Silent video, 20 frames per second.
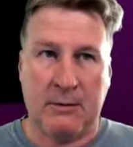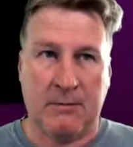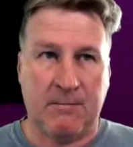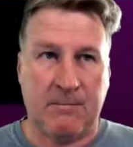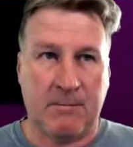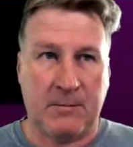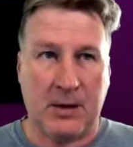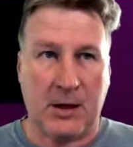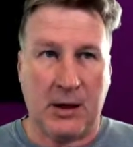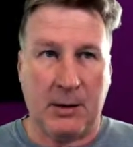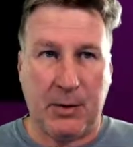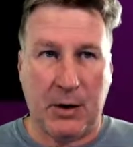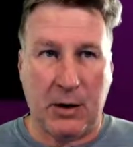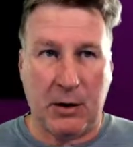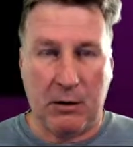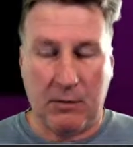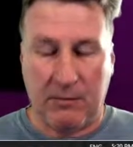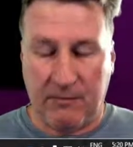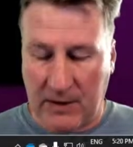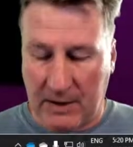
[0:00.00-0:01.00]

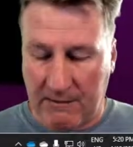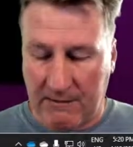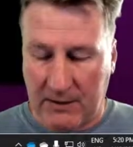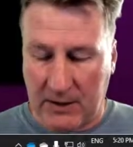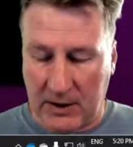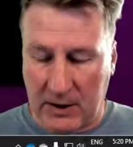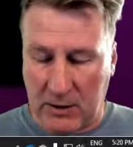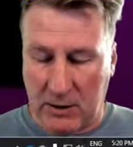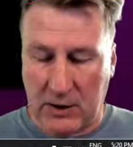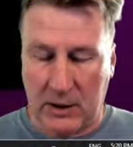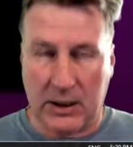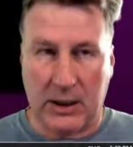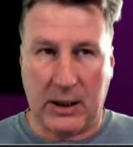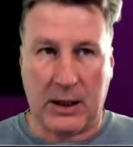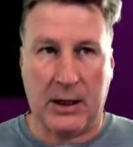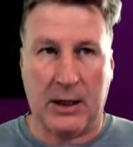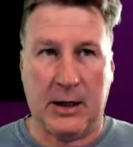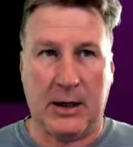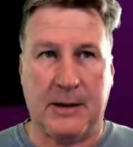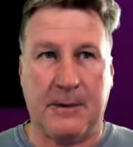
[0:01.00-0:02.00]
typo, fat fingered it
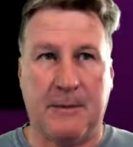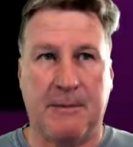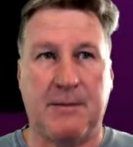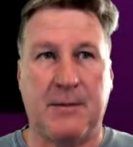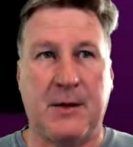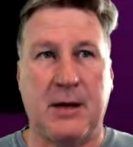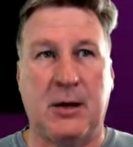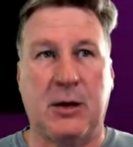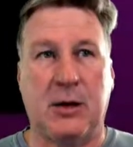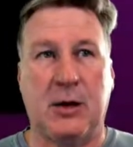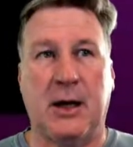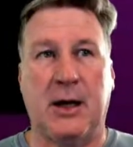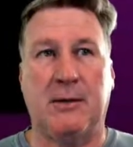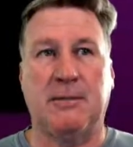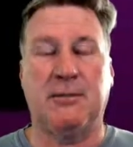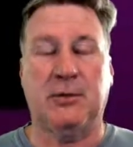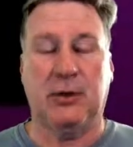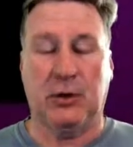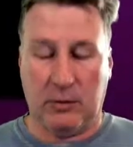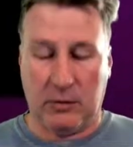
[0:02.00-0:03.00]
again. Okay,
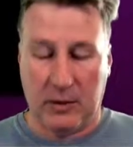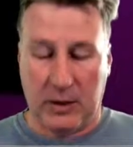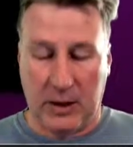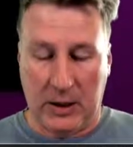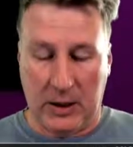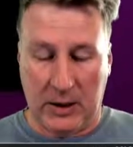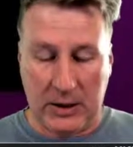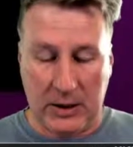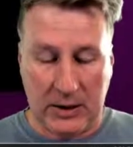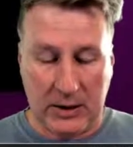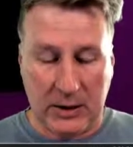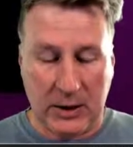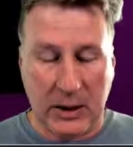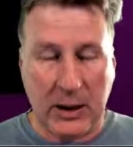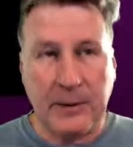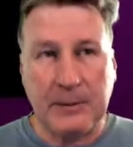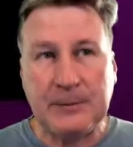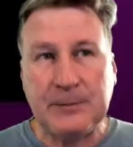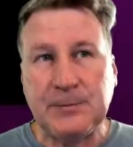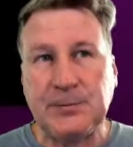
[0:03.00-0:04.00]
so we're in etc.
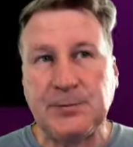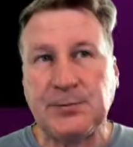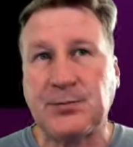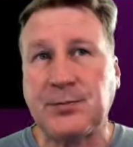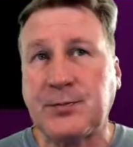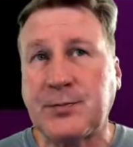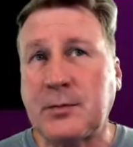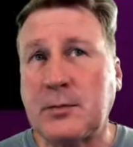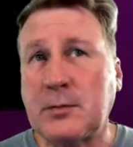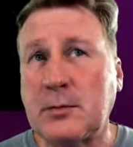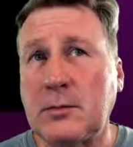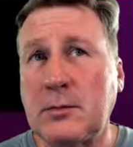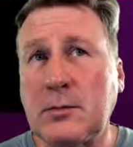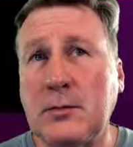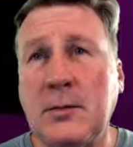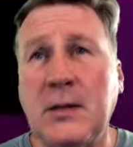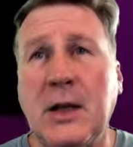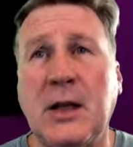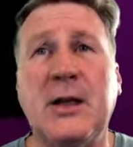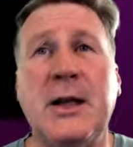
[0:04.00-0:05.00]

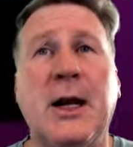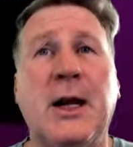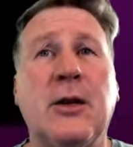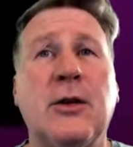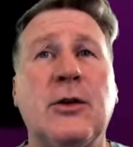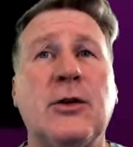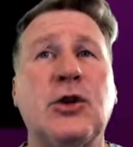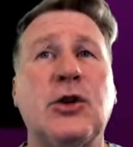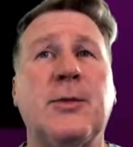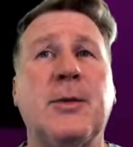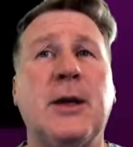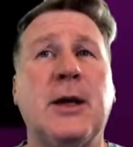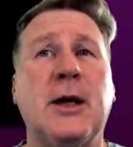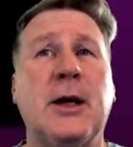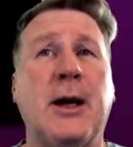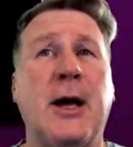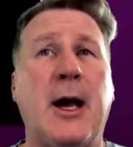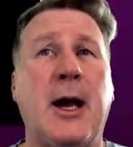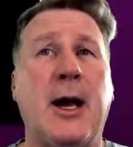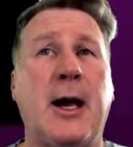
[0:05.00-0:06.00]
Now there should be
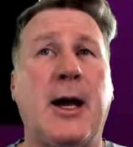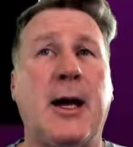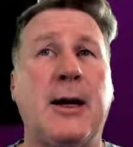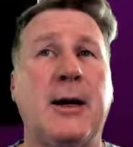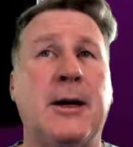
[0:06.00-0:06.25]
a